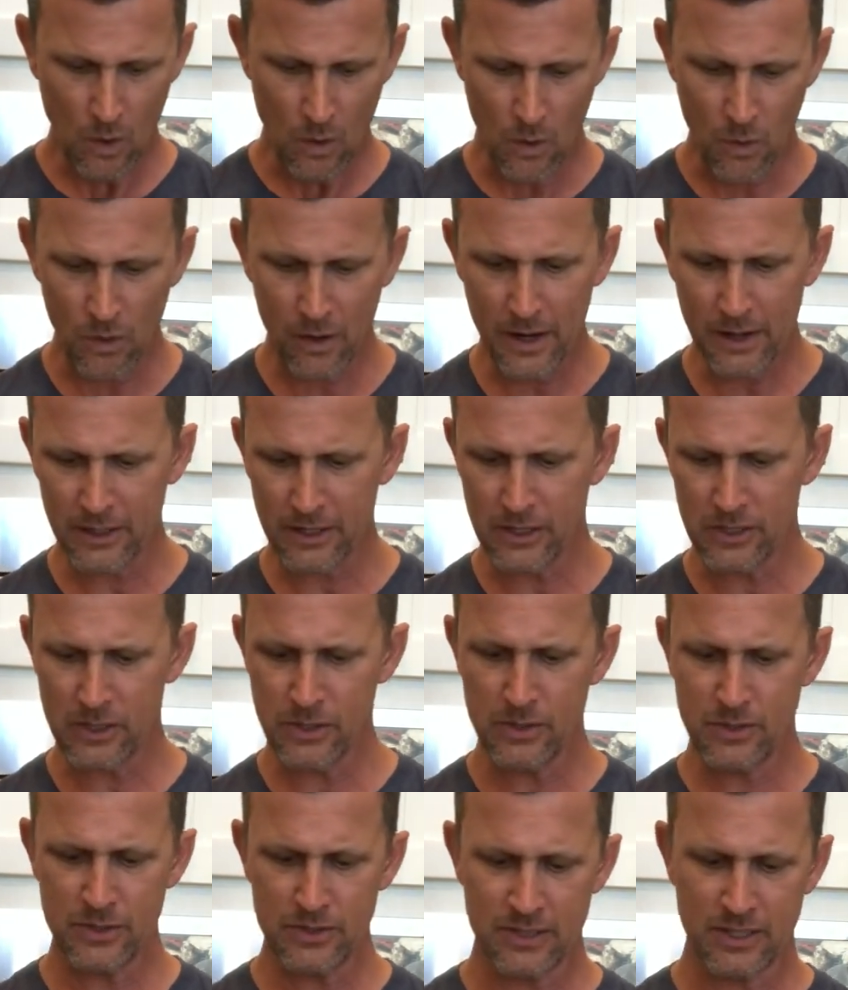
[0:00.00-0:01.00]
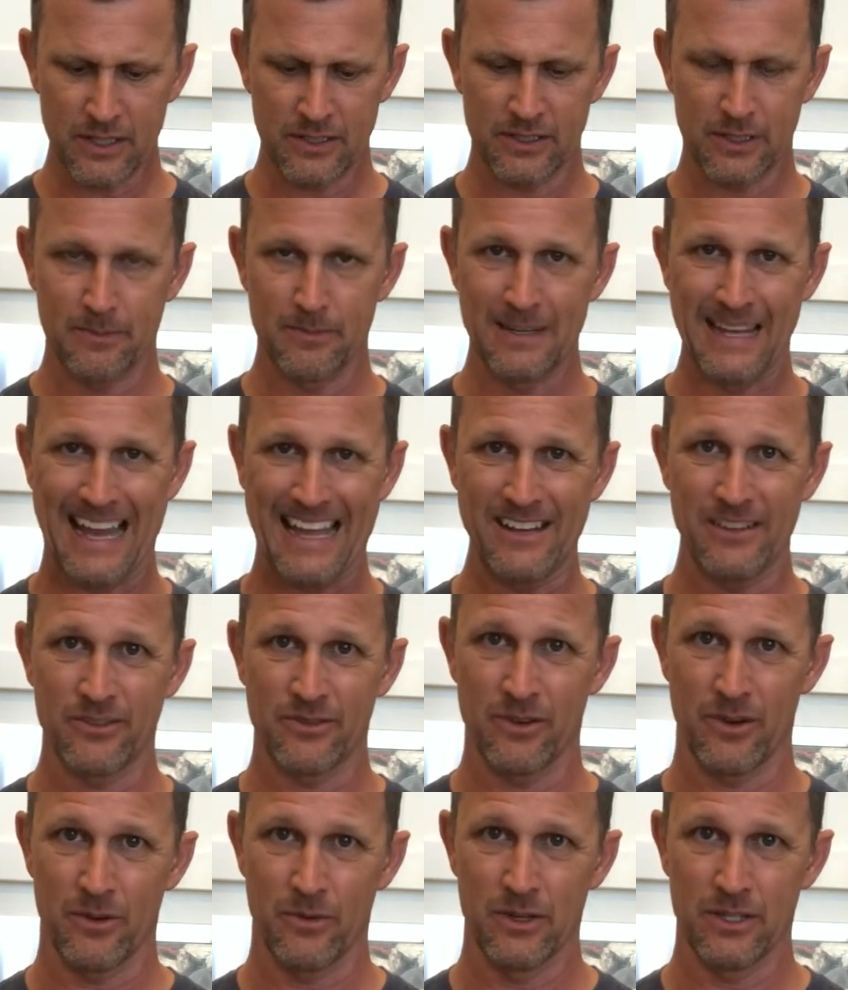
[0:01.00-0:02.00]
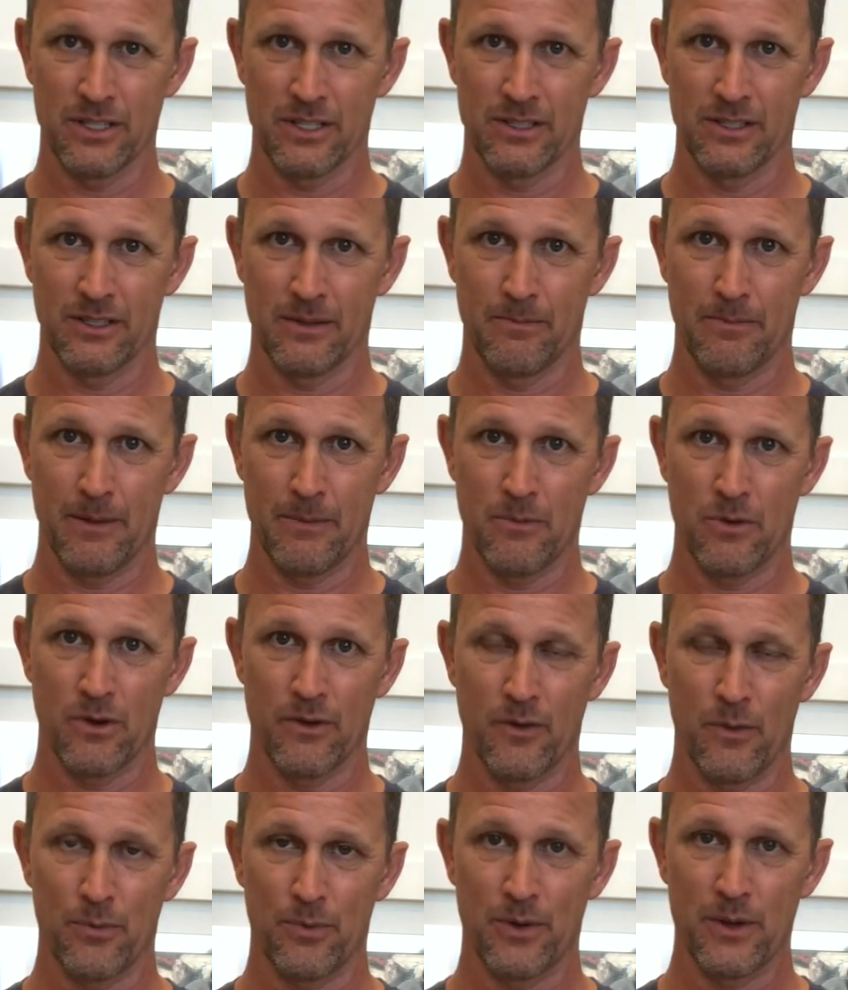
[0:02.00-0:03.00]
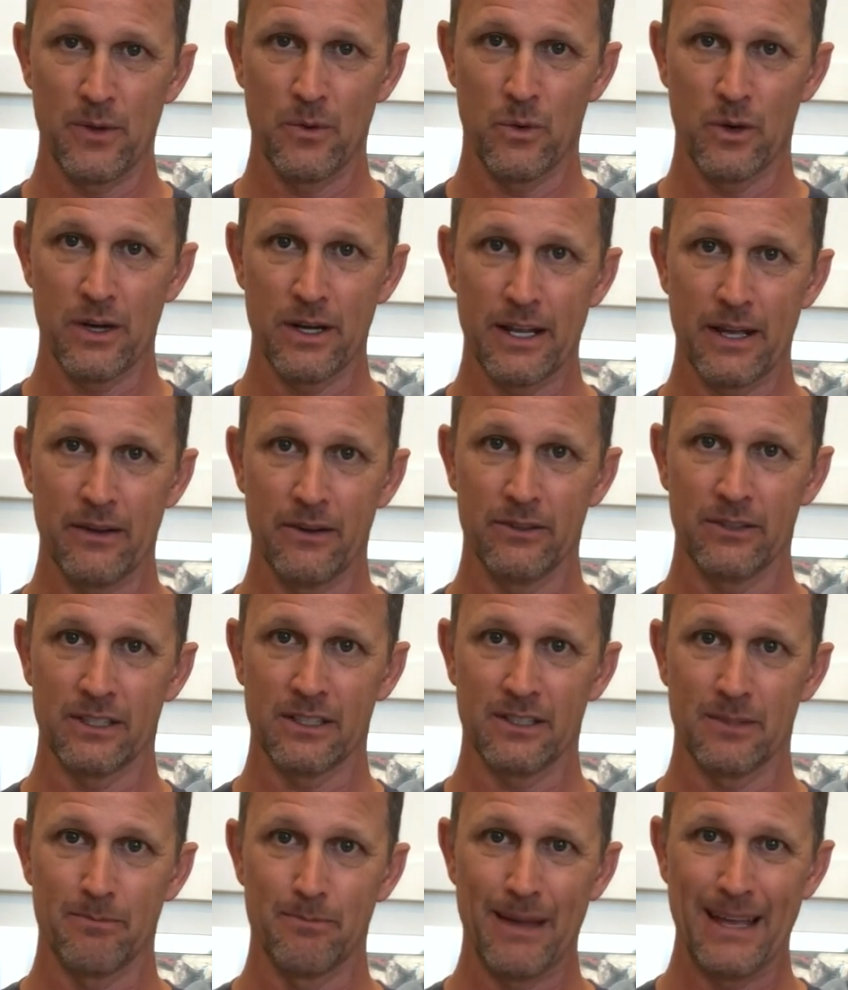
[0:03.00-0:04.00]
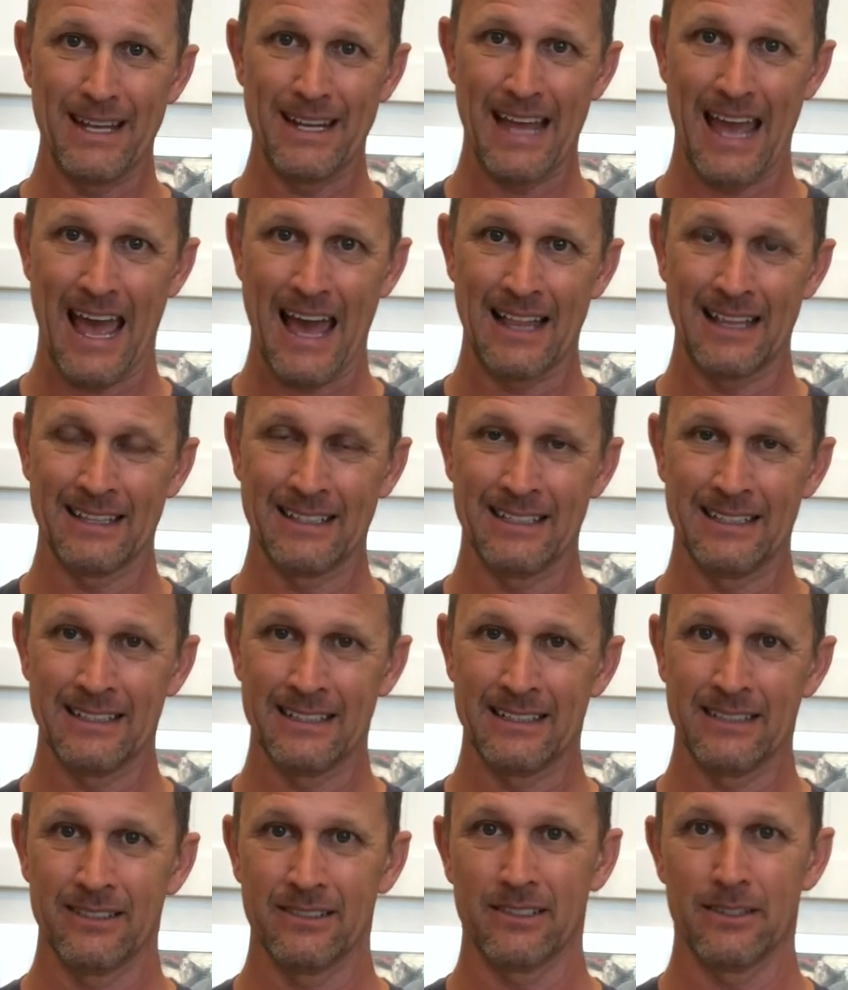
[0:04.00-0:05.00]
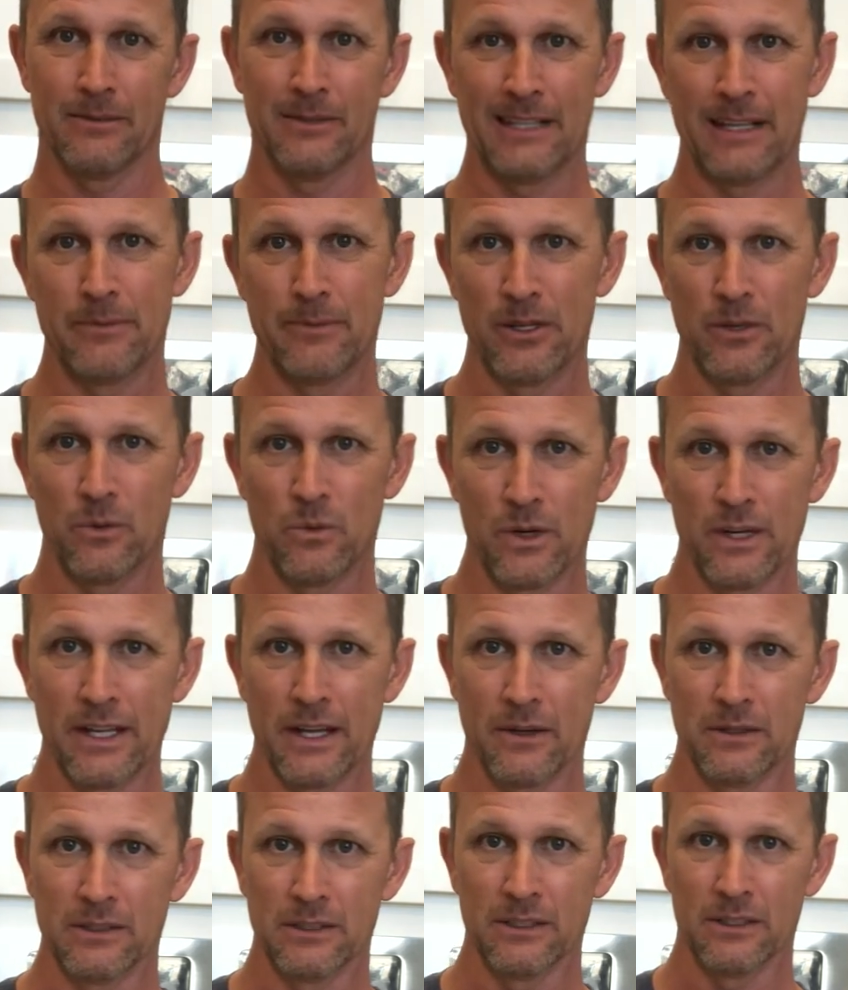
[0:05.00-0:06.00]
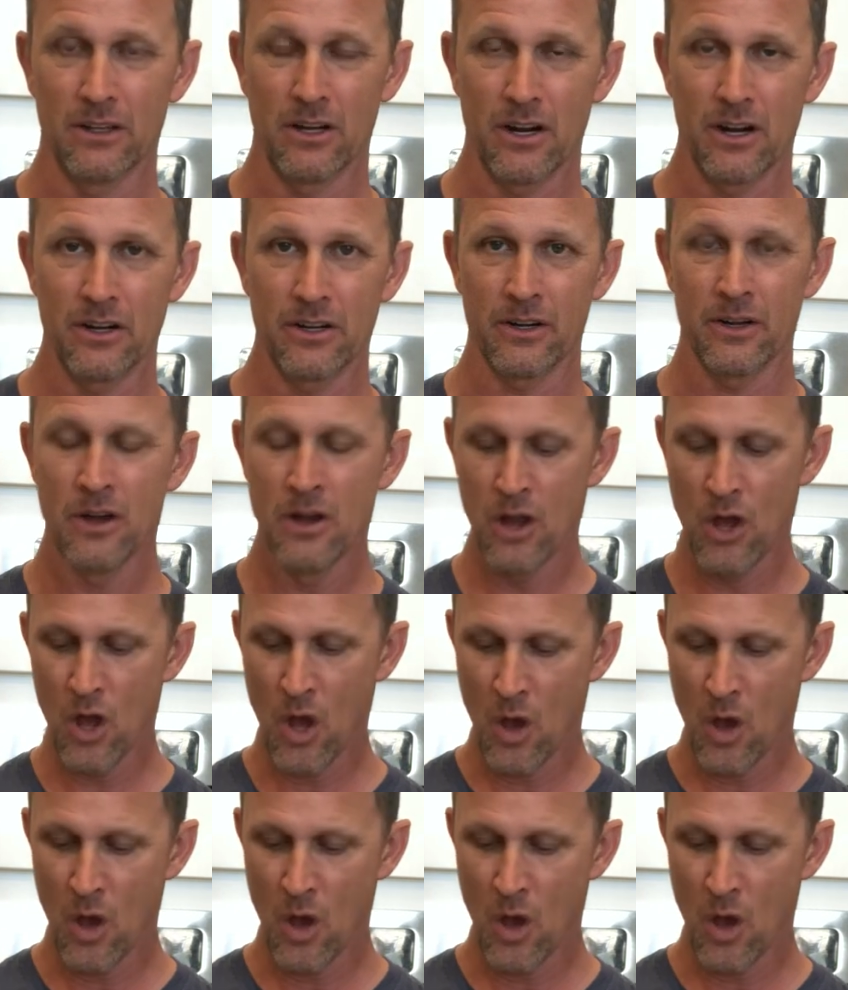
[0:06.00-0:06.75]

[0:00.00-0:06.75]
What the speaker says: Or I'm going to use some Nitro, which is a bit more of a pre-workout. It's got some beta-alanine in it. It's going to allow me to work out a little harder.